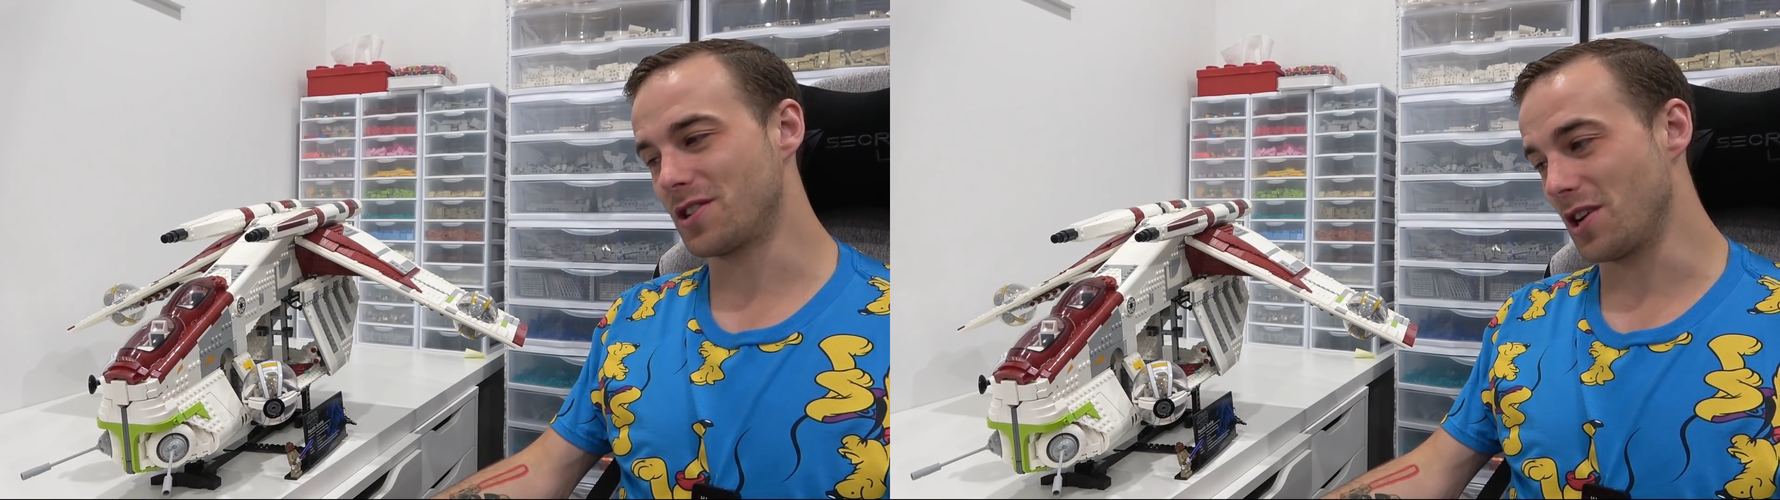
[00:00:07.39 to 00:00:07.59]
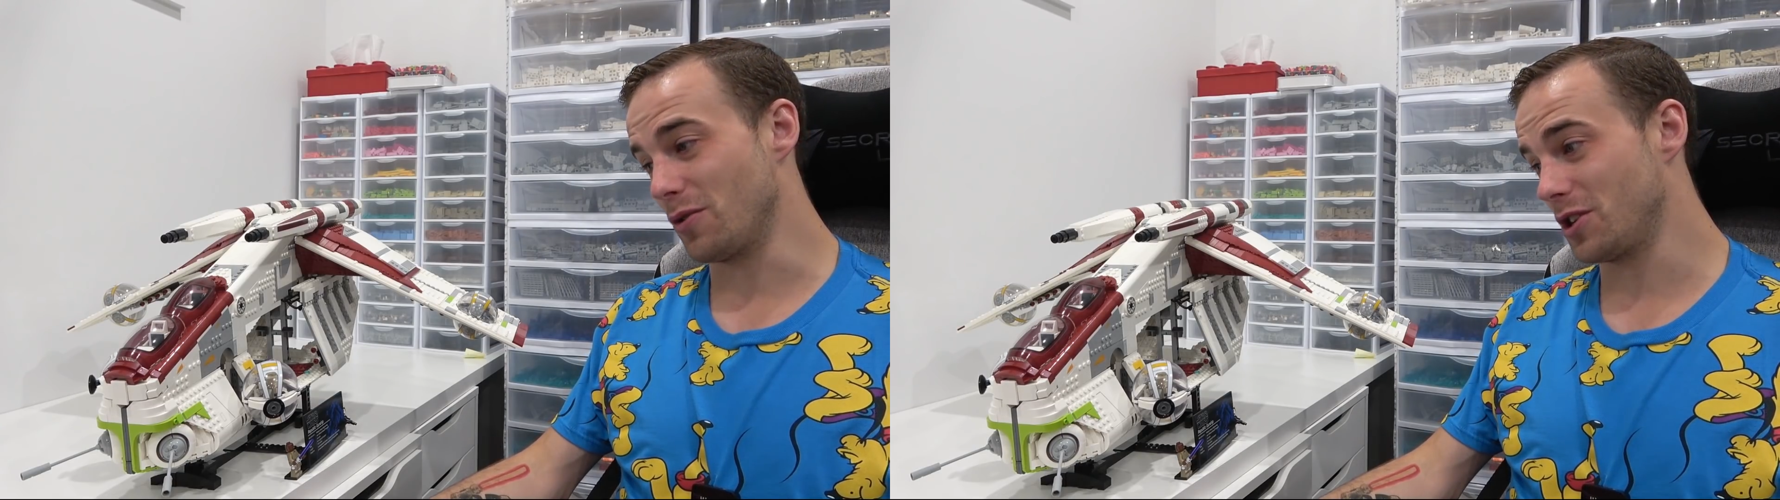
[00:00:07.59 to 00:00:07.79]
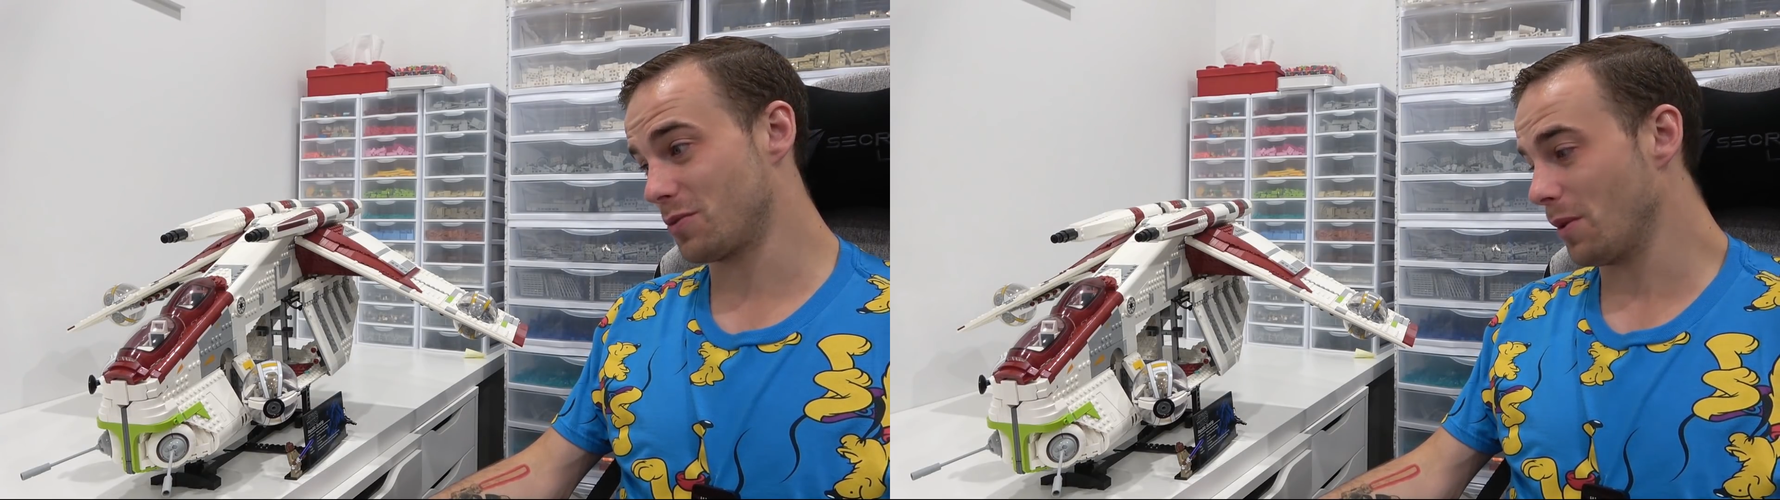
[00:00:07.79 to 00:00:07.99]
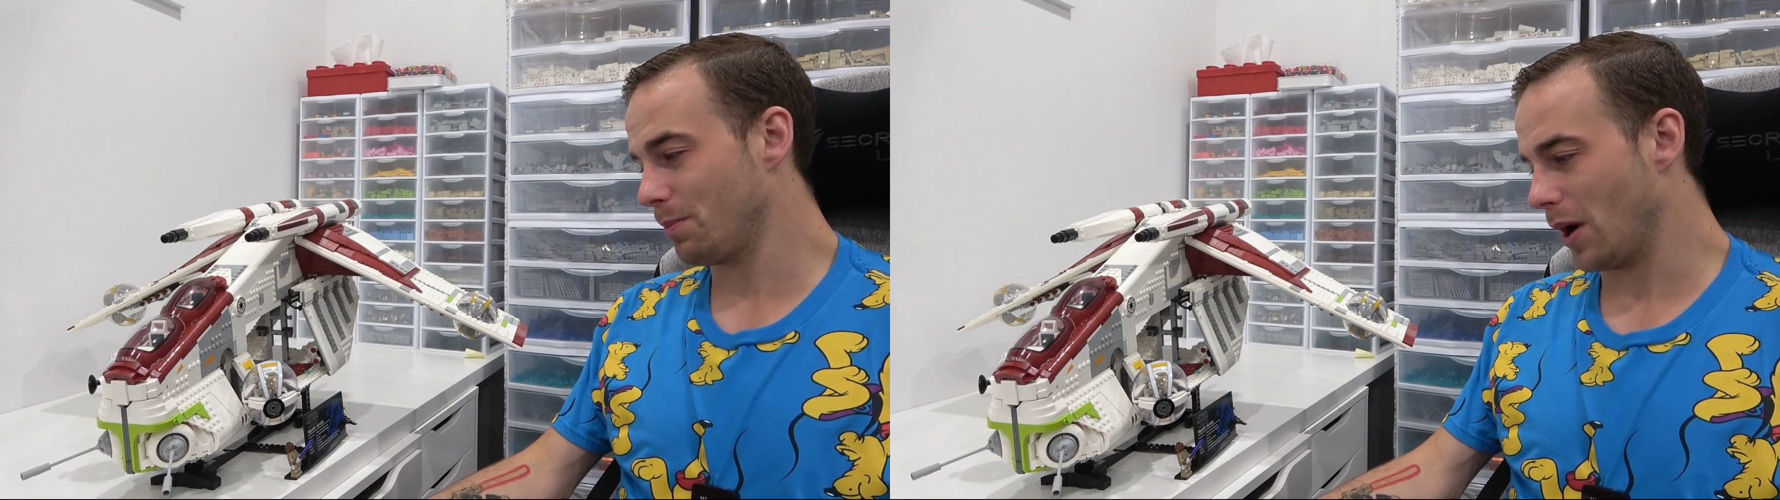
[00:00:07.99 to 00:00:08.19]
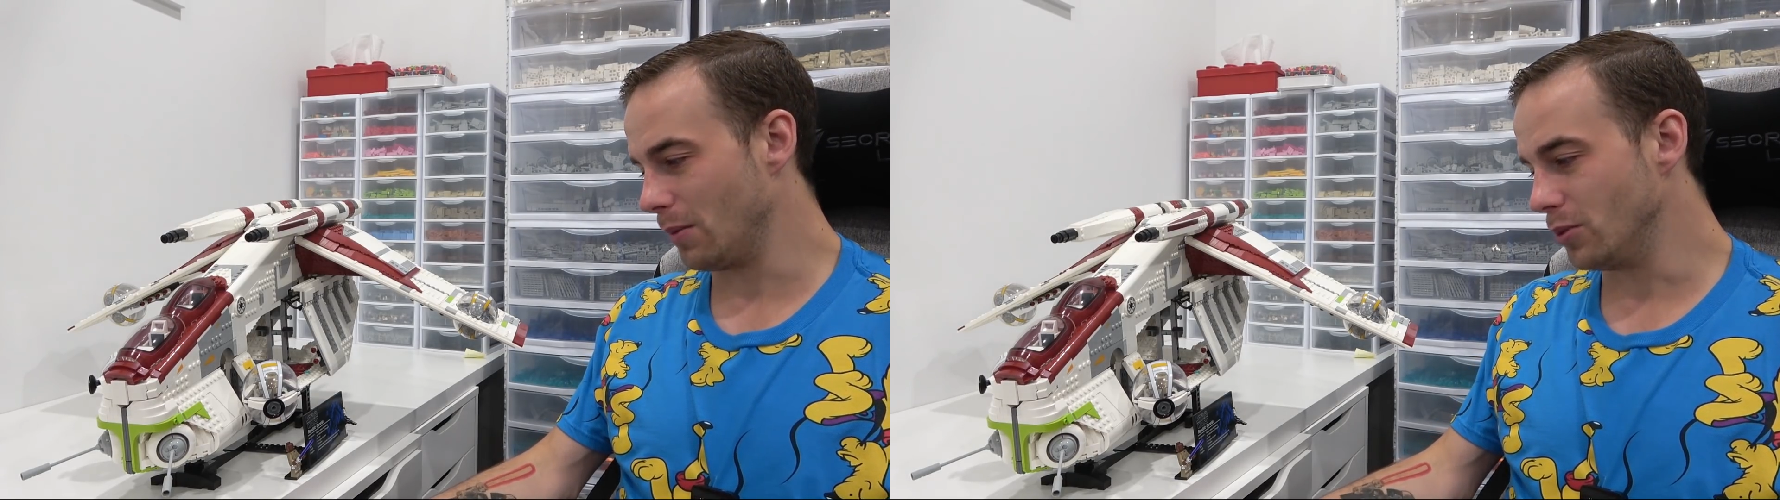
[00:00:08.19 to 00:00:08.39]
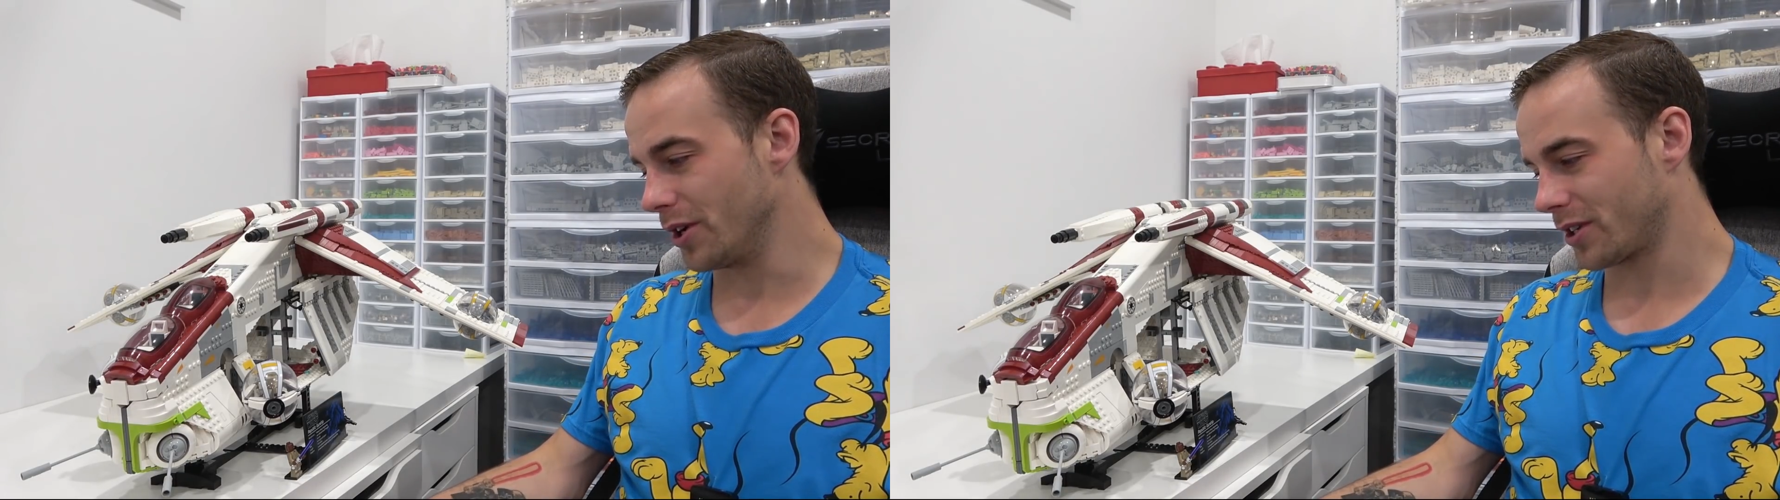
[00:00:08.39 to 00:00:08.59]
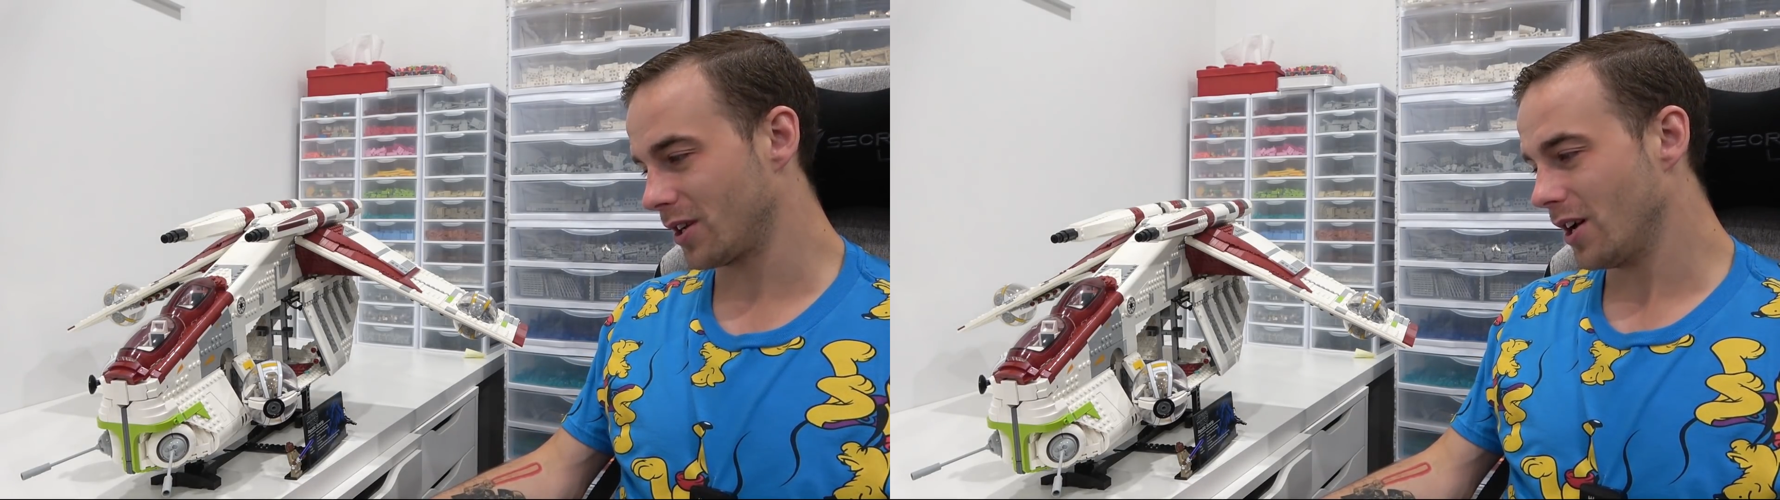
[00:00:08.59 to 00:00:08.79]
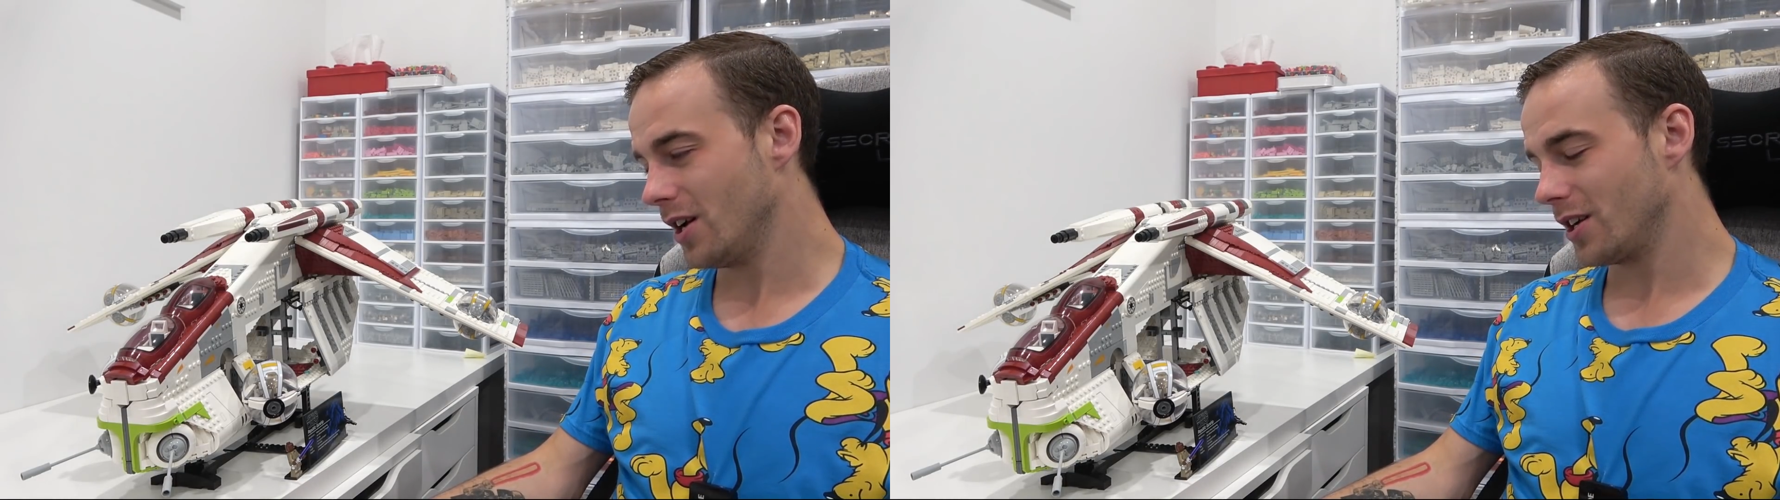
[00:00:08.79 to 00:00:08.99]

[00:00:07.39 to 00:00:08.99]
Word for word: Series Republic